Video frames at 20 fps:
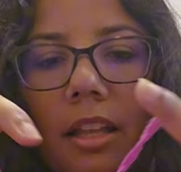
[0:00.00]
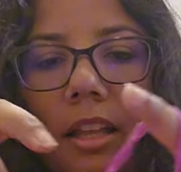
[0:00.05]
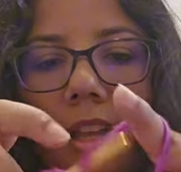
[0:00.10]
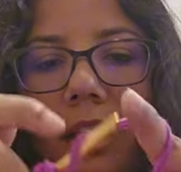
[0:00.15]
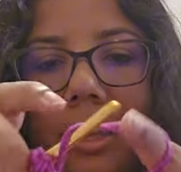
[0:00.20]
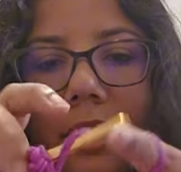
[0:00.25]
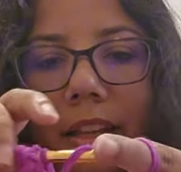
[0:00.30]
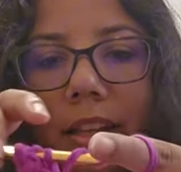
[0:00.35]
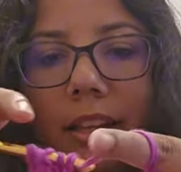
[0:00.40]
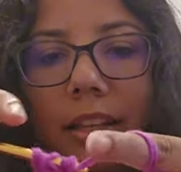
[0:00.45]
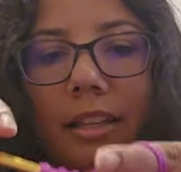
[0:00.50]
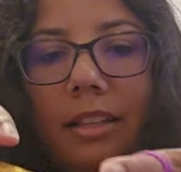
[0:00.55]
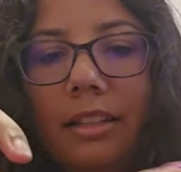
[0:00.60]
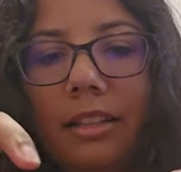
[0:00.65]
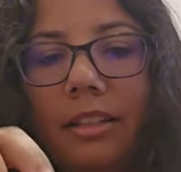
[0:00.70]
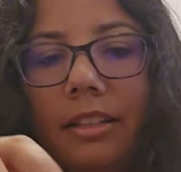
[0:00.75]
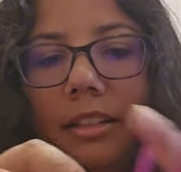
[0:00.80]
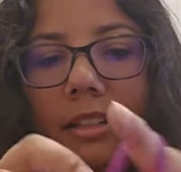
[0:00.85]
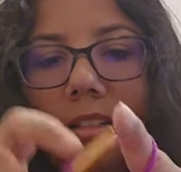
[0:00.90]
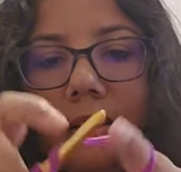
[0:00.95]

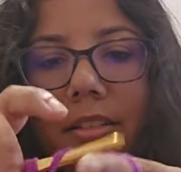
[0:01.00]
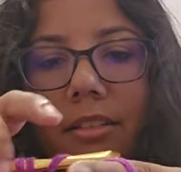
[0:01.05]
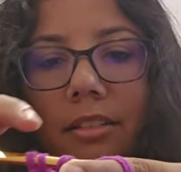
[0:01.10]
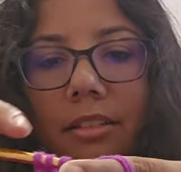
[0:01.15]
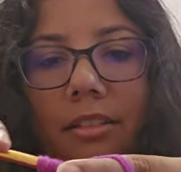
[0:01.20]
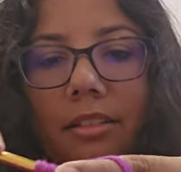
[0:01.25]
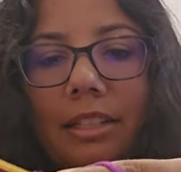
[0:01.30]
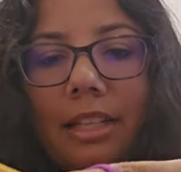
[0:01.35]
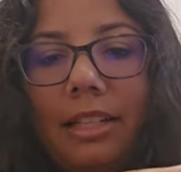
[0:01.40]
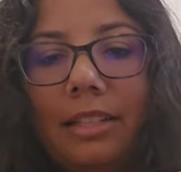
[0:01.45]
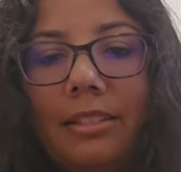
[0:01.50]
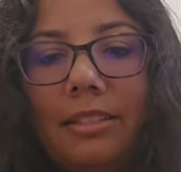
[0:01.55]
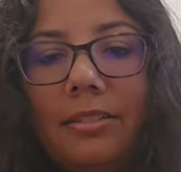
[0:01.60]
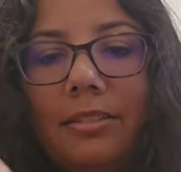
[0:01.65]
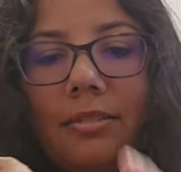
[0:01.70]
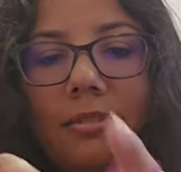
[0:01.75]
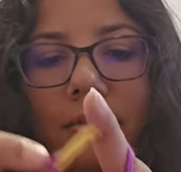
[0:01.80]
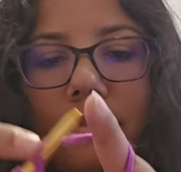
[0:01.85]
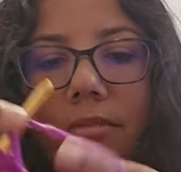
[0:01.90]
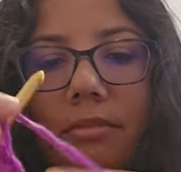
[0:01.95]
And that's
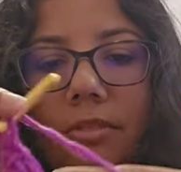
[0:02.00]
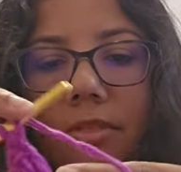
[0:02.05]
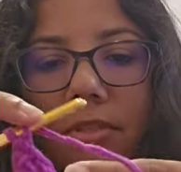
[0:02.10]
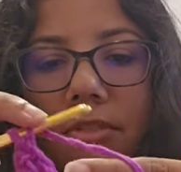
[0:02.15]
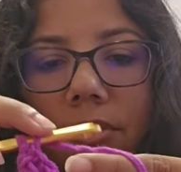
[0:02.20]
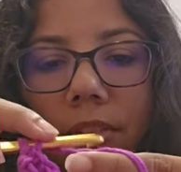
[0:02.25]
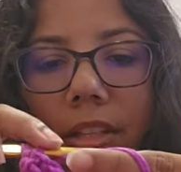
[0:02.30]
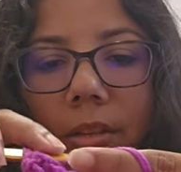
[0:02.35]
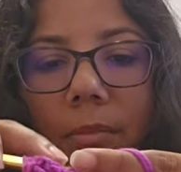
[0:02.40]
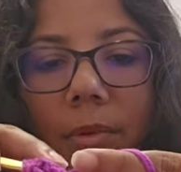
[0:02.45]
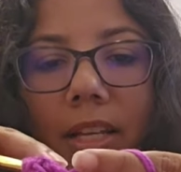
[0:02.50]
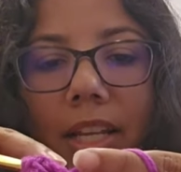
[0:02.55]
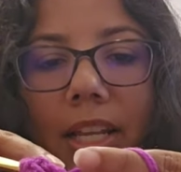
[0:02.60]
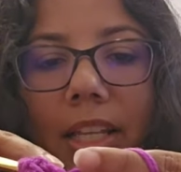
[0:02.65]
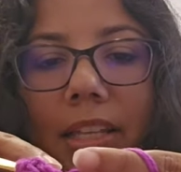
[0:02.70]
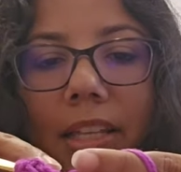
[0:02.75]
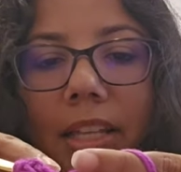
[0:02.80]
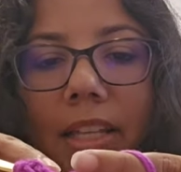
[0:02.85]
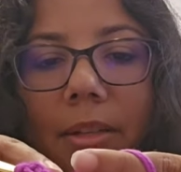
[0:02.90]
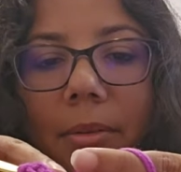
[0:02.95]
usually what I
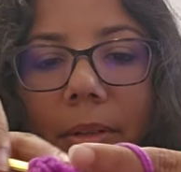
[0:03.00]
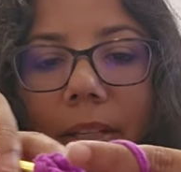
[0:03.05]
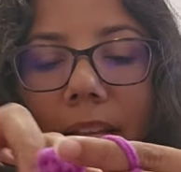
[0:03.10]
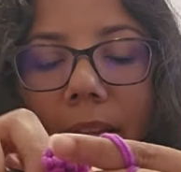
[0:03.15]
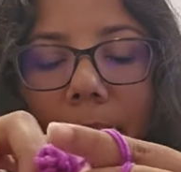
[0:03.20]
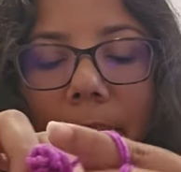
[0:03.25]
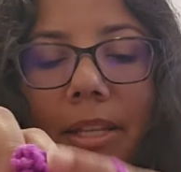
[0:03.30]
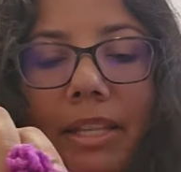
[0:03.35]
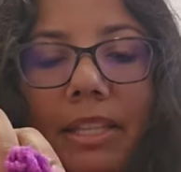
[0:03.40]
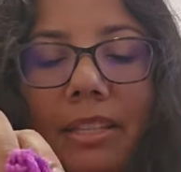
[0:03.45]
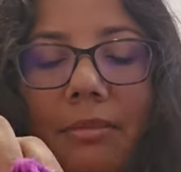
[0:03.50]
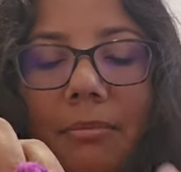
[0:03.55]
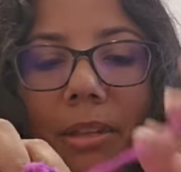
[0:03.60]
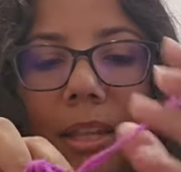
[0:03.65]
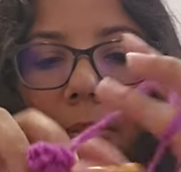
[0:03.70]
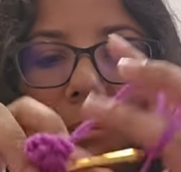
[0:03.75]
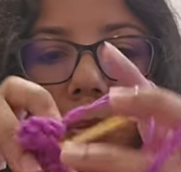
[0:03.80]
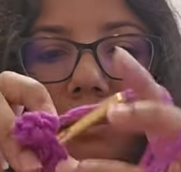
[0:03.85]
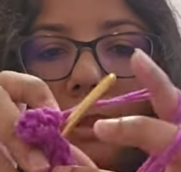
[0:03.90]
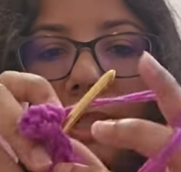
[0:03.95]
like when I'm making
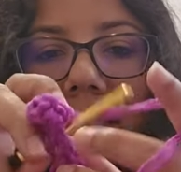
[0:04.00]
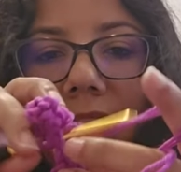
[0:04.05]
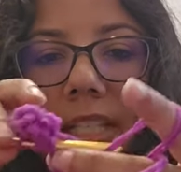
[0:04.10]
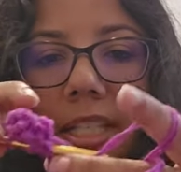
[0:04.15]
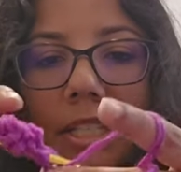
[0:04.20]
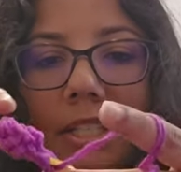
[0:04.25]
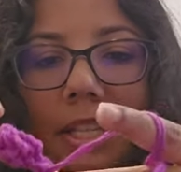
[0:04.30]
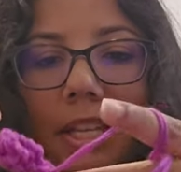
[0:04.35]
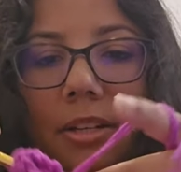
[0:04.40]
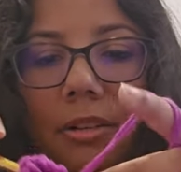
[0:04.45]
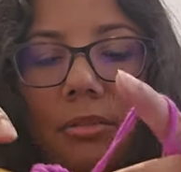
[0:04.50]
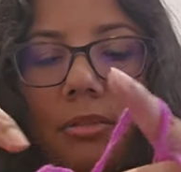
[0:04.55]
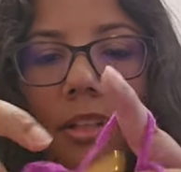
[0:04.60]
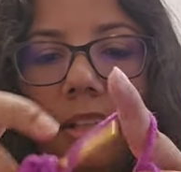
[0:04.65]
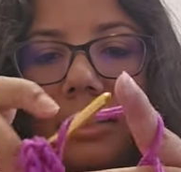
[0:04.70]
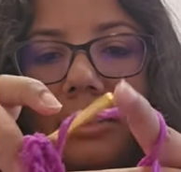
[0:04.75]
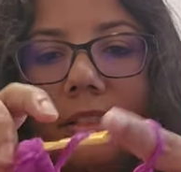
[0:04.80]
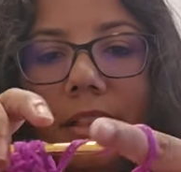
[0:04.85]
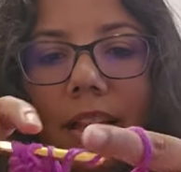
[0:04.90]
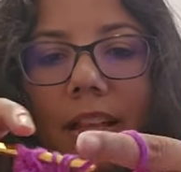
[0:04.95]
baby blankets. I don't
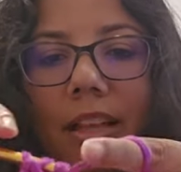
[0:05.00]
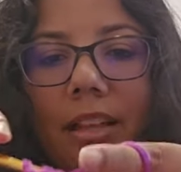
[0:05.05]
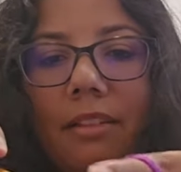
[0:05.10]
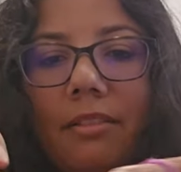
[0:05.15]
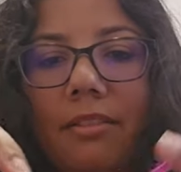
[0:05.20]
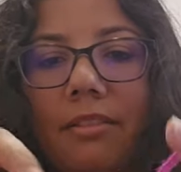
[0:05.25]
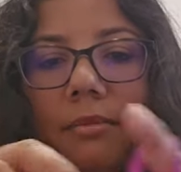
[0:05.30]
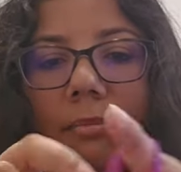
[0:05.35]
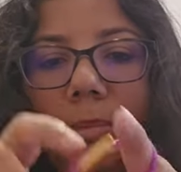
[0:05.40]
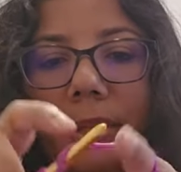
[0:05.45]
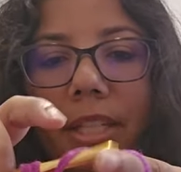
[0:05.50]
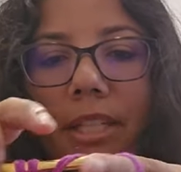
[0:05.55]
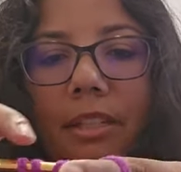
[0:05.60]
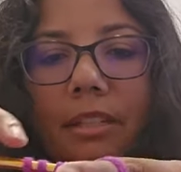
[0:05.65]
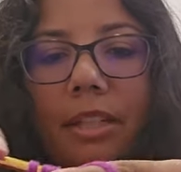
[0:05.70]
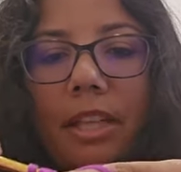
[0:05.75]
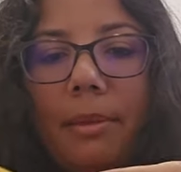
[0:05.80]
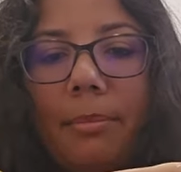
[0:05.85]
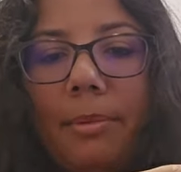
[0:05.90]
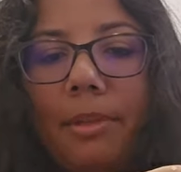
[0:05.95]
like to have big
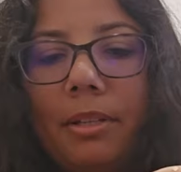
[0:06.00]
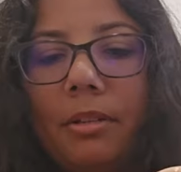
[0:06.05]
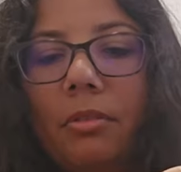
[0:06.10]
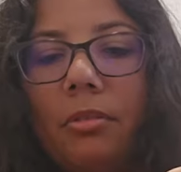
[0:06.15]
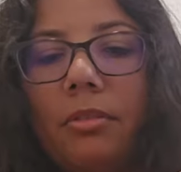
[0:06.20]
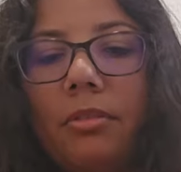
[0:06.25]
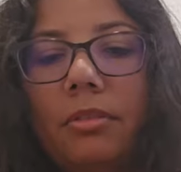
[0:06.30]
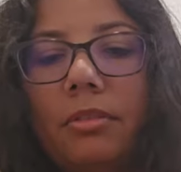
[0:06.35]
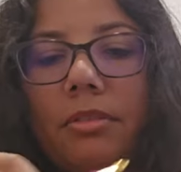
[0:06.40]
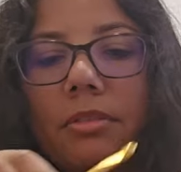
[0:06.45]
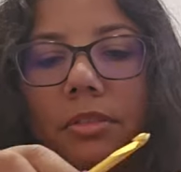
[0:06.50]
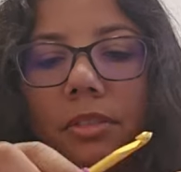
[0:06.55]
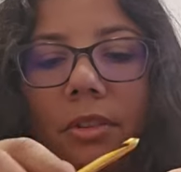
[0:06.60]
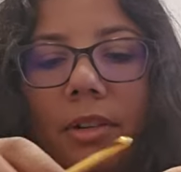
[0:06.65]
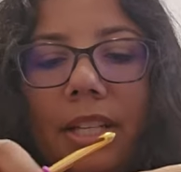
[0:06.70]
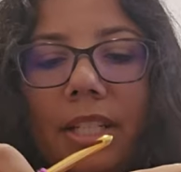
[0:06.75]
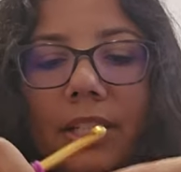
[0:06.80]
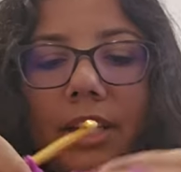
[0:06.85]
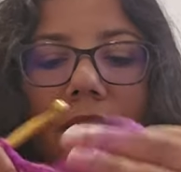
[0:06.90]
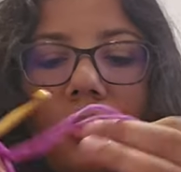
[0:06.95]
gaping holes, so
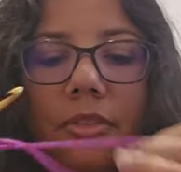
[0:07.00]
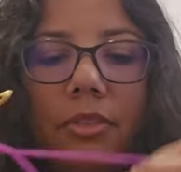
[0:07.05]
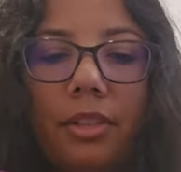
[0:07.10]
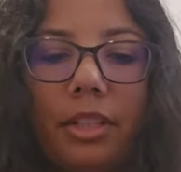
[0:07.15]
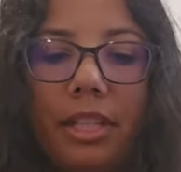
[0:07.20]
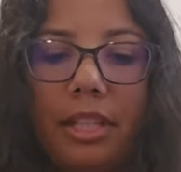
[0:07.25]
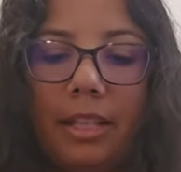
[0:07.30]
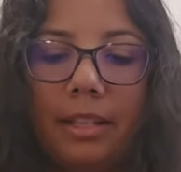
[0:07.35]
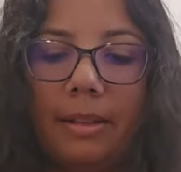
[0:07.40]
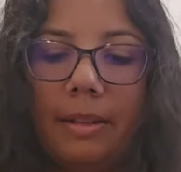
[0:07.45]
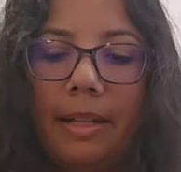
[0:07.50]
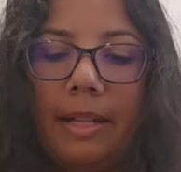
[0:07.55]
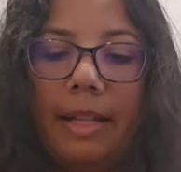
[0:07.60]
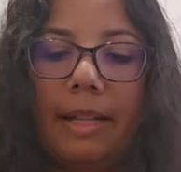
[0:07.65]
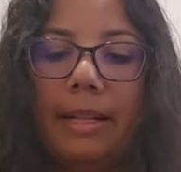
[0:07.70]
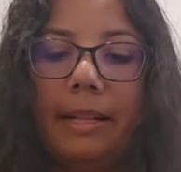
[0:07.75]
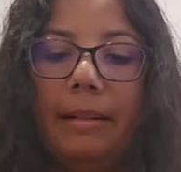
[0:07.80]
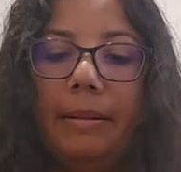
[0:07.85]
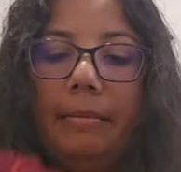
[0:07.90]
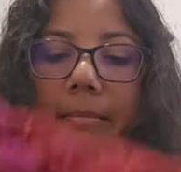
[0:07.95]
I generally
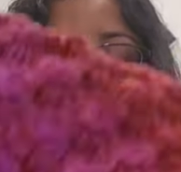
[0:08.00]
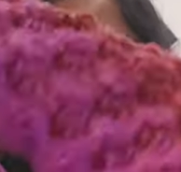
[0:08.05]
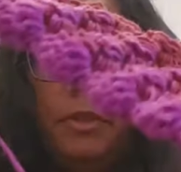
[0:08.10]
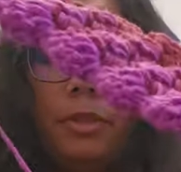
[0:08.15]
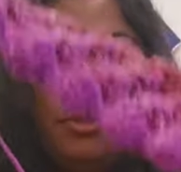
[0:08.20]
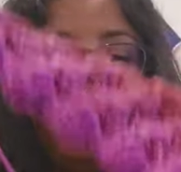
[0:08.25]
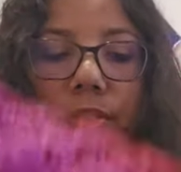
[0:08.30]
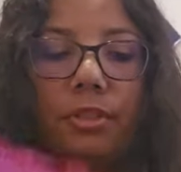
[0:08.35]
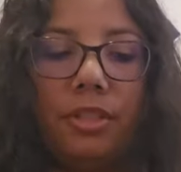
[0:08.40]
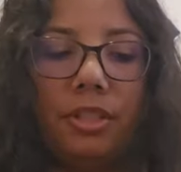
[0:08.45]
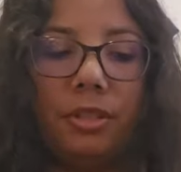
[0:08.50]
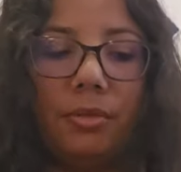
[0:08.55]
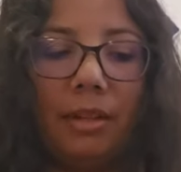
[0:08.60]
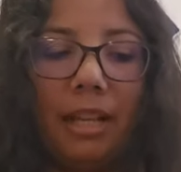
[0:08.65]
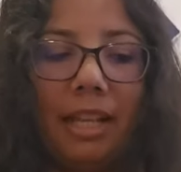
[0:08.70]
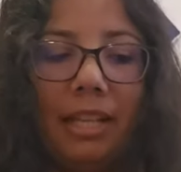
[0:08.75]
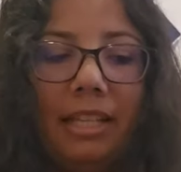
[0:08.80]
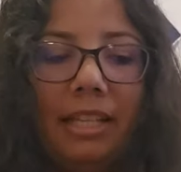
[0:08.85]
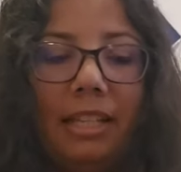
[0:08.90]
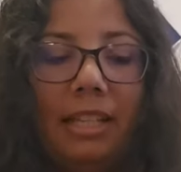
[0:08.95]
don't do
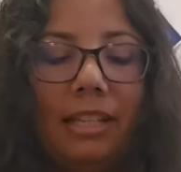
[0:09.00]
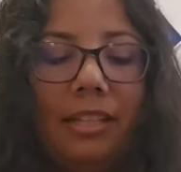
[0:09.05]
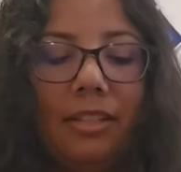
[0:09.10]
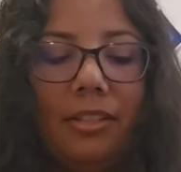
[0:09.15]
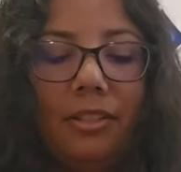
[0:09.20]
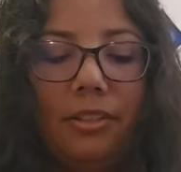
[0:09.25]
any,